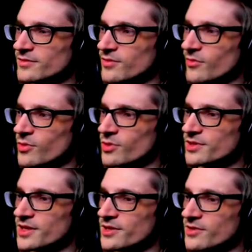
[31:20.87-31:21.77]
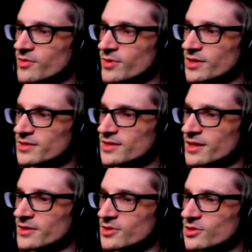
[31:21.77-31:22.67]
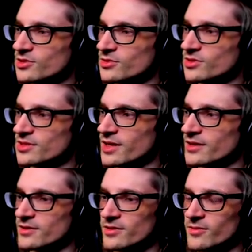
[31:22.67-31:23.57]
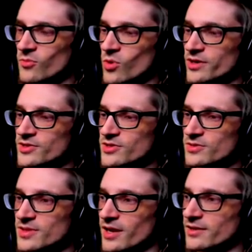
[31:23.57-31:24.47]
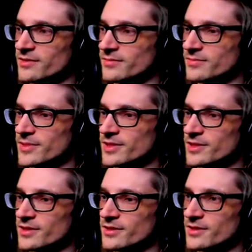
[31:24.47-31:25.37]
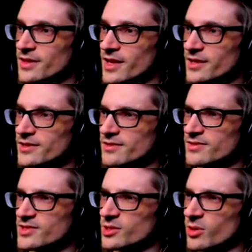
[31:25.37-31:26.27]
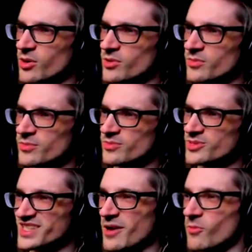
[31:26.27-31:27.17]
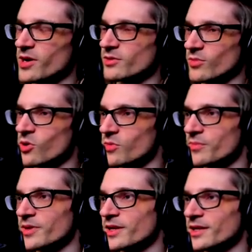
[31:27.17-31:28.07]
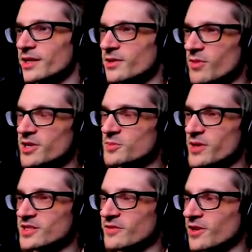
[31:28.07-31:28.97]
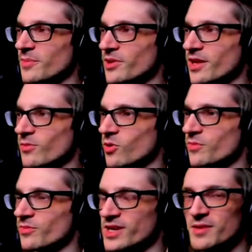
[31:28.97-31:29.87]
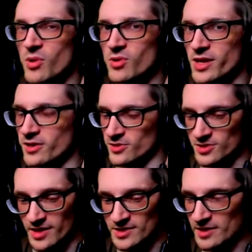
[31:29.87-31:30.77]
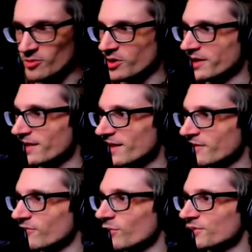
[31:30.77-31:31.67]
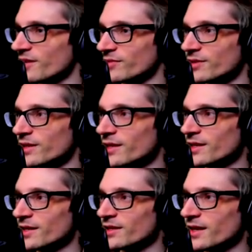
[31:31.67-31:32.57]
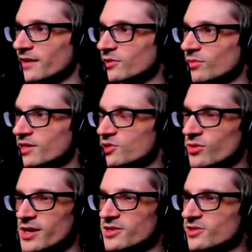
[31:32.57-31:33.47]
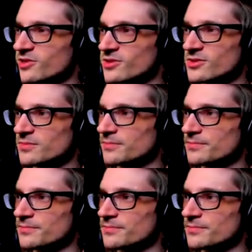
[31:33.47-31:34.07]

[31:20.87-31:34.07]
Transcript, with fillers: 4 4 done, 3's done, 2's done, 1 is done. And 0, just that what is specific about that room? We need bolt cutters. I'm guessing we're going to get that in floor 7. Then I'll have to retrace